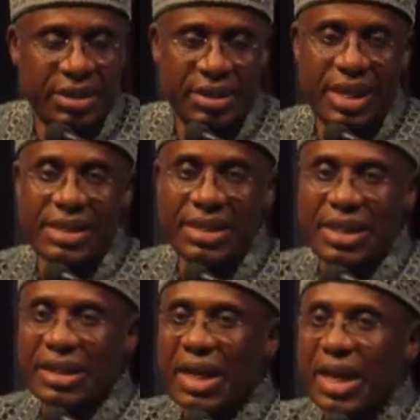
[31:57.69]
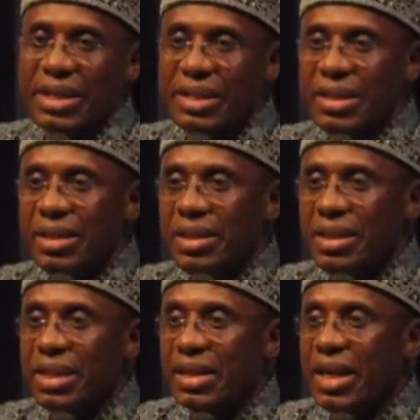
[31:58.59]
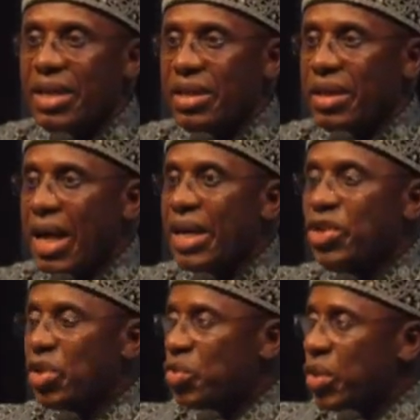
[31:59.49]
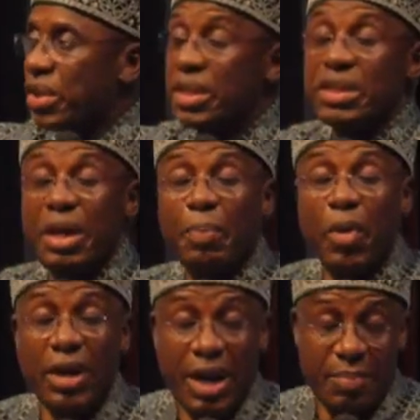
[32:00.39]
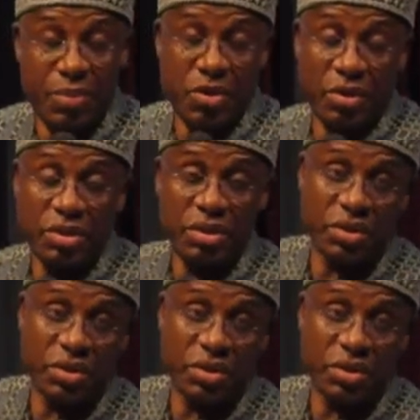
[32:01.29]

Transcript: That's the central lines. The central line, the addition to it is $3.9 billion.